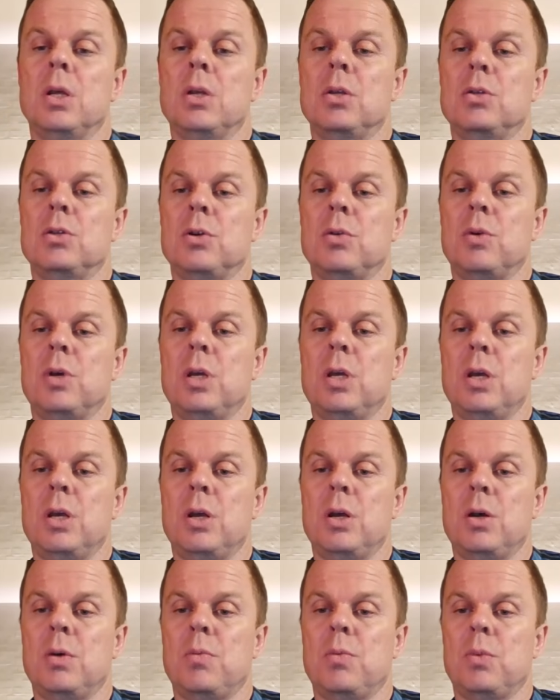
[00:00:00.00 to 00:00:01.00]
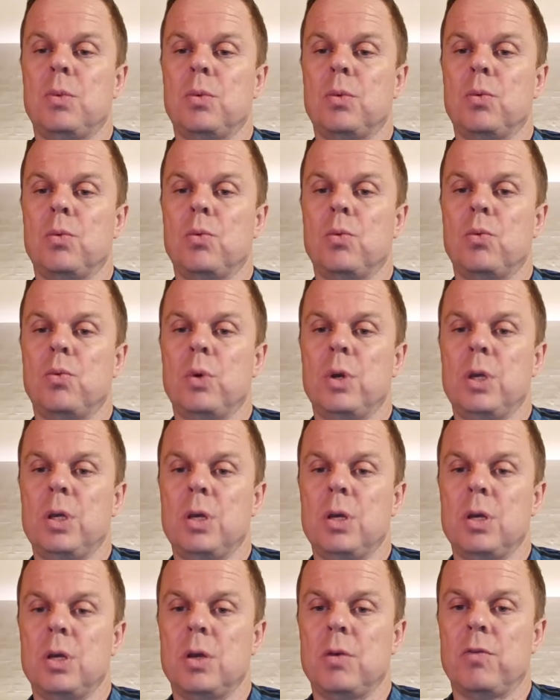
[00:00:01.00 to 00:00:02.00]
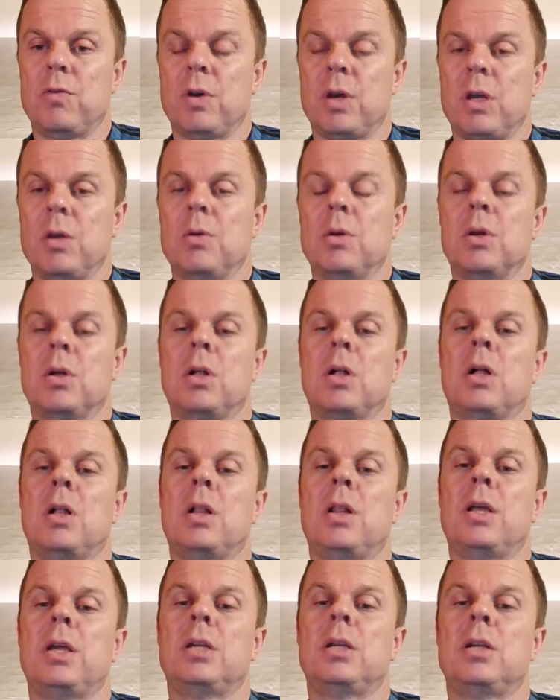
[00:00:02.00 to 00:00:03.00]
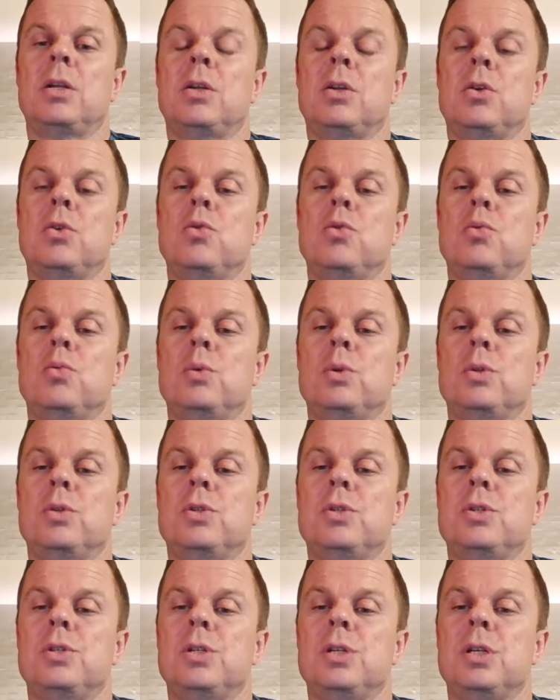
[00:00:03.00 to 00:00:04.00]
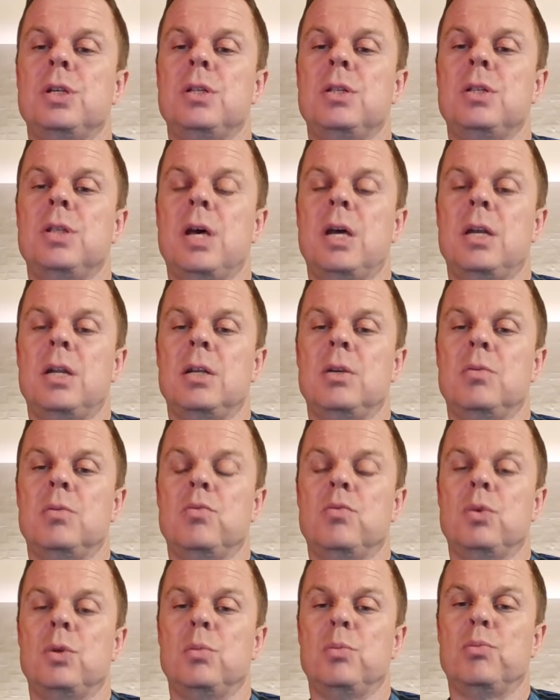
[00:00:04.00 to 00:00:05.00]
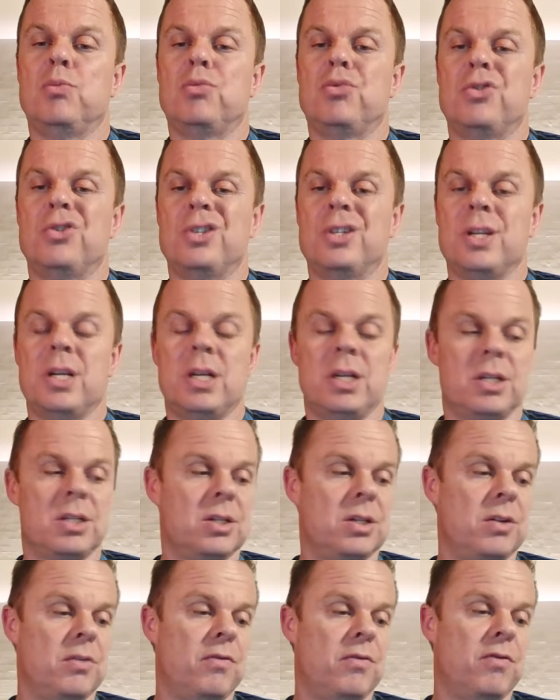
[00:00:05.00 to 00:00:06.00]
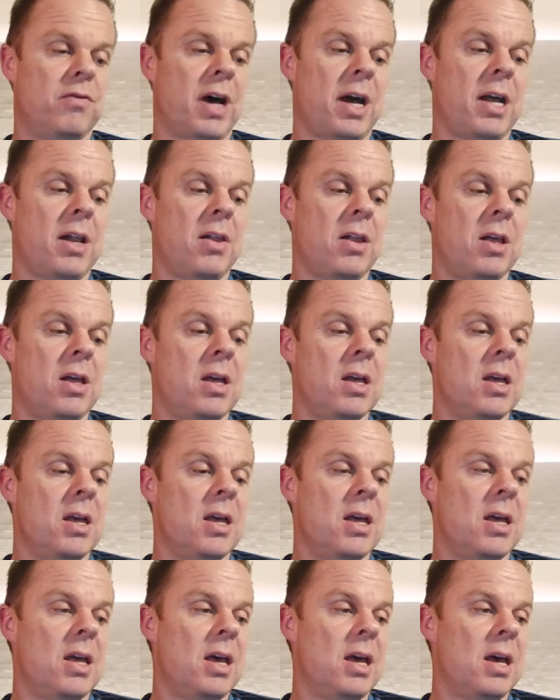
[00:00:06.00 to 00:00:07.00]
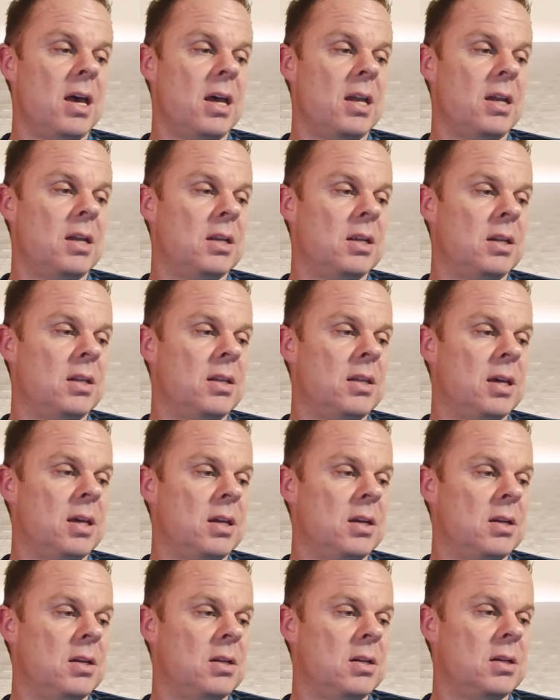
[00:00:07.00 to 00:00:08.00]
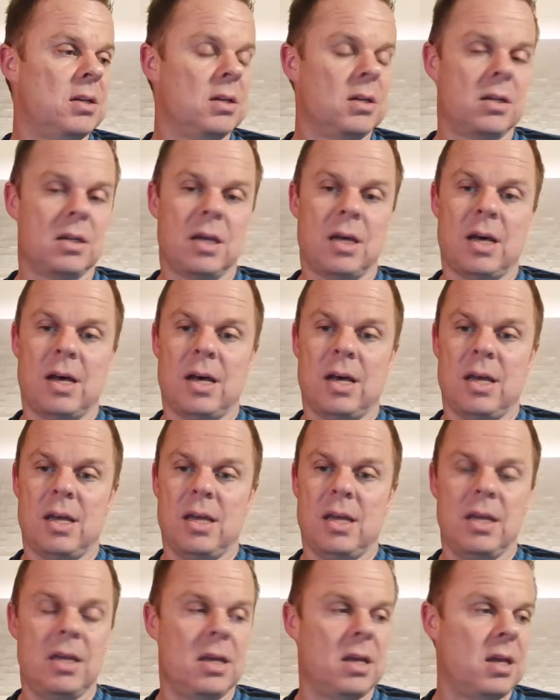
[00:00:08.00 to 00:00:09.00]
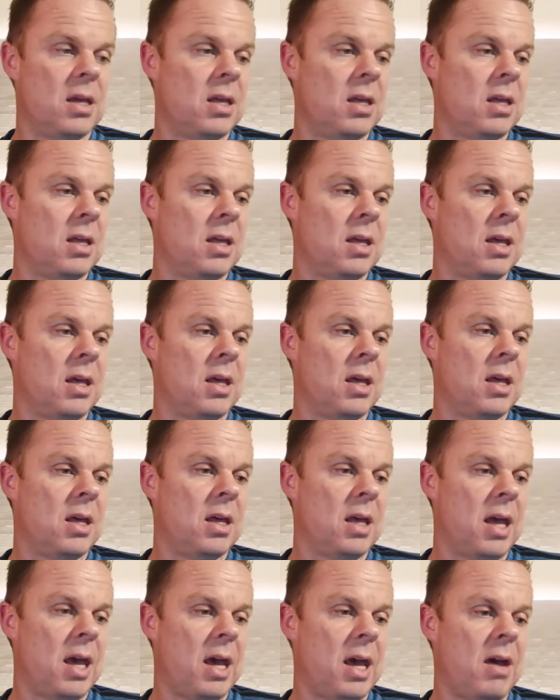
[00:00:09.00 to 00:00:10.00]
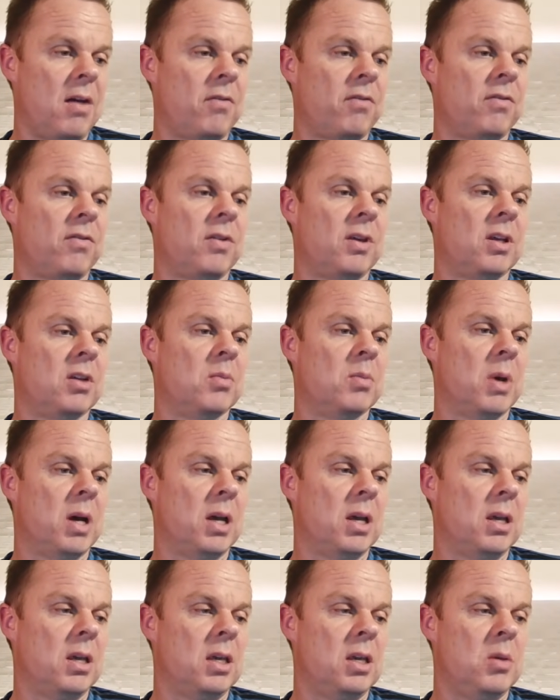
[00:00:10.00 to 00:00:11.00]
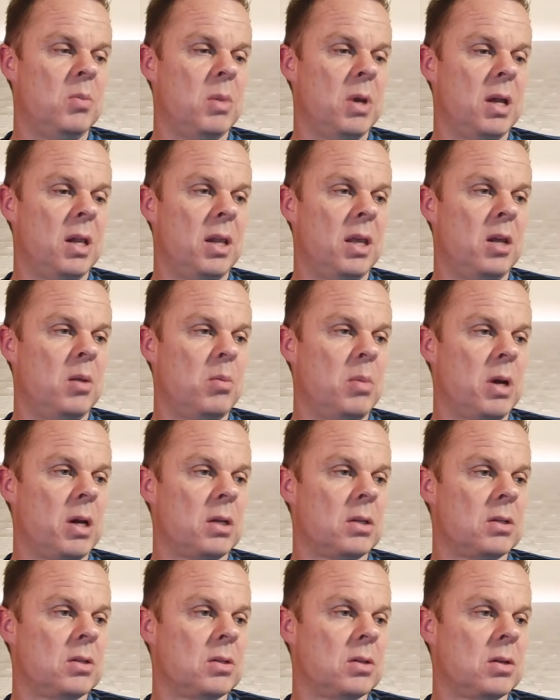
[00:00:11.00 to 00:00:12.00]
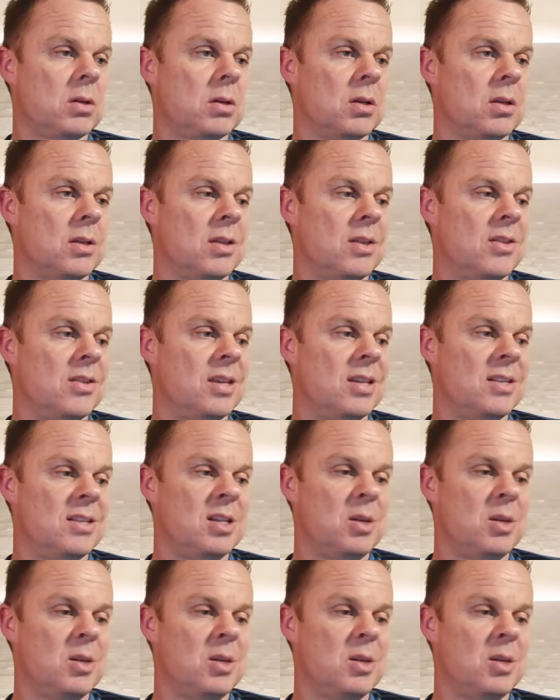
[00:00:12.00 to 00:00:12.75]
So here if I click it, you will see that it will process the file, and then I have in my email inbox this